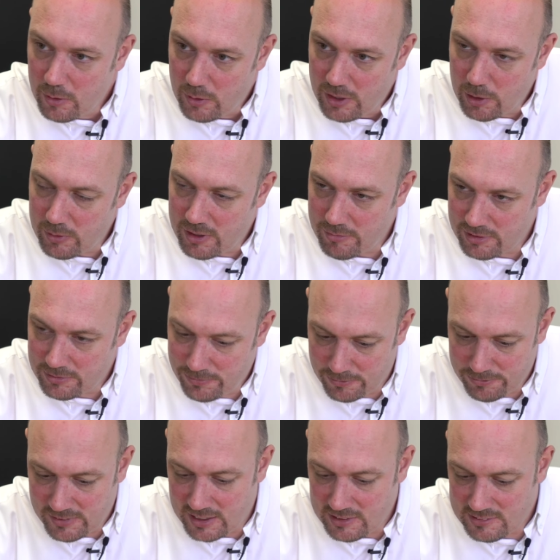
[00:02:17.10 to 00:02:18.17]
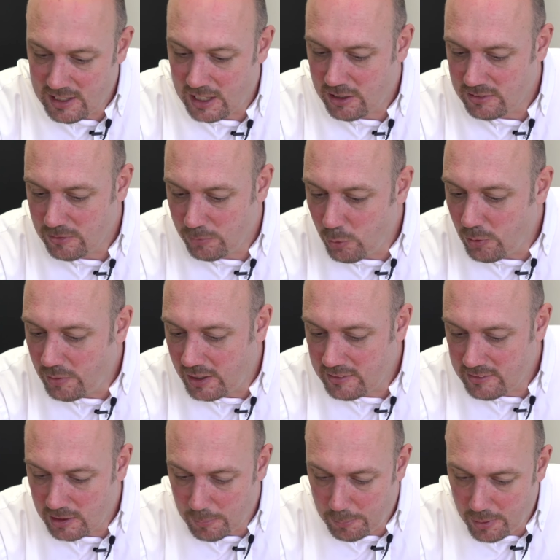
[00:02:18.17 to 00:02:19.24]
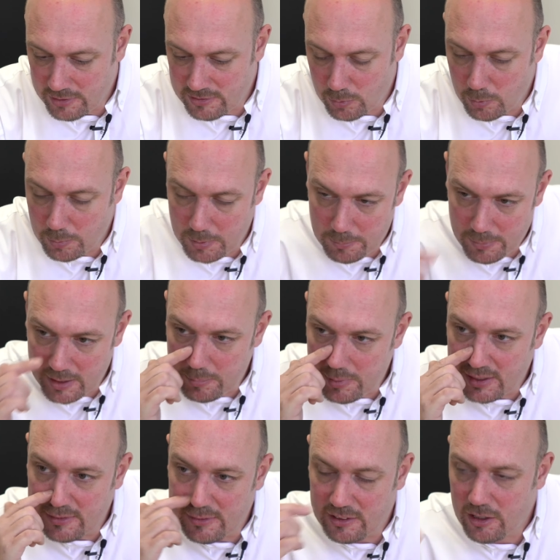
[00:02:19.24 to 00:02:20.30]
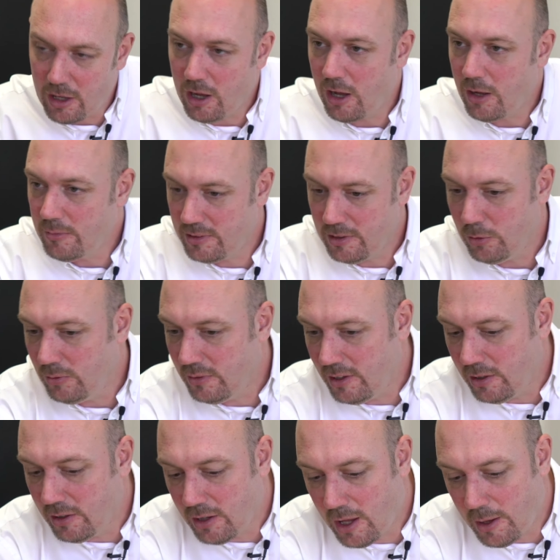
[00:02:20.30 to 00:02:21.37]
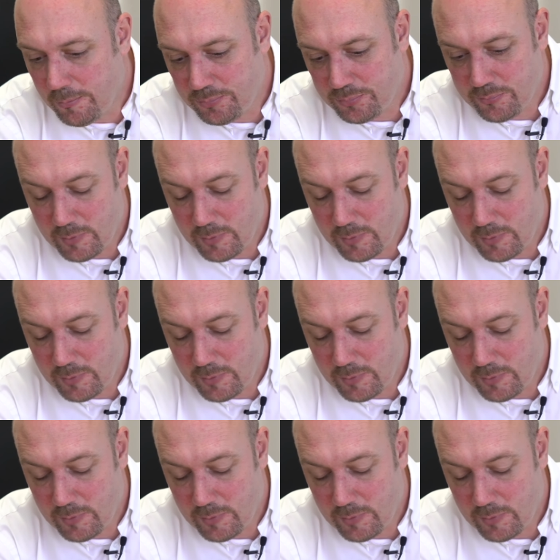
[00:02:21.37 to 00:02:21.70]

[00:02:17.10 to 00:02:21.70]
it'll give us 15 seconds of warning, so the buzzer will be beeping in the car, little